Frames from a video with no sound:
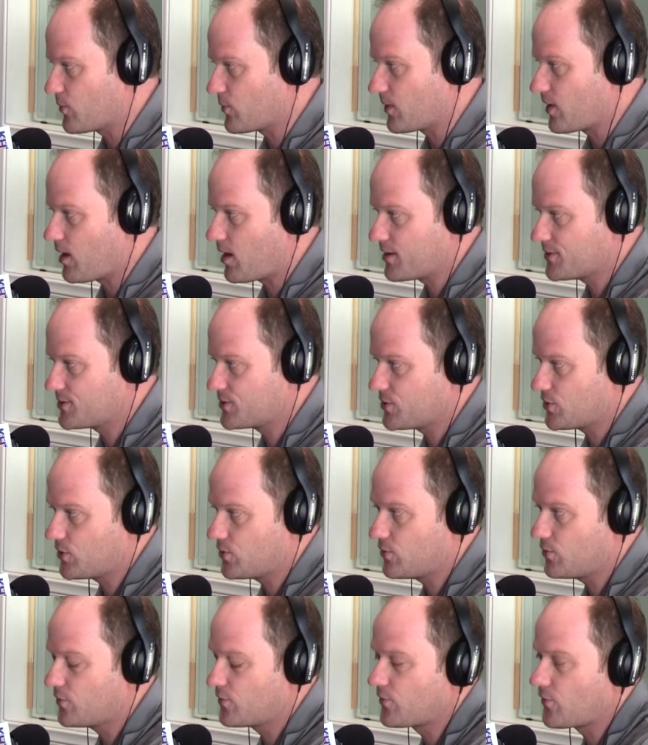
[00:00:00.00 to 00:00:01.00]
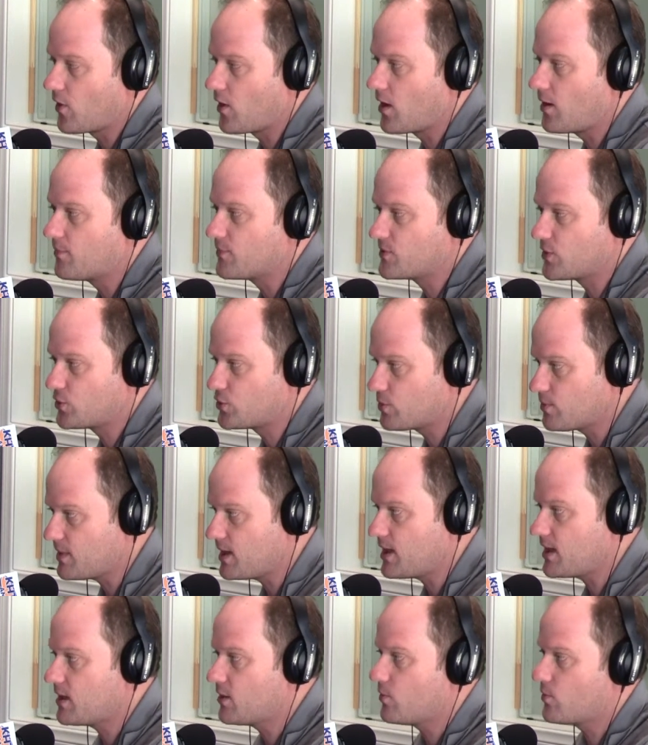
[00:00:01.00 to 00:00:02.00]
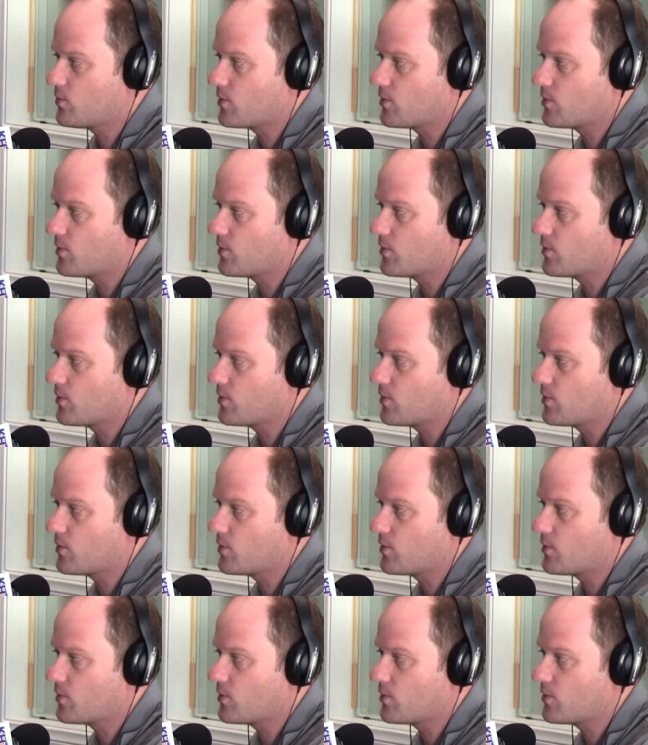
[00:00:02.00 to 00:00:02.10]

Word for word: with regards to from social media,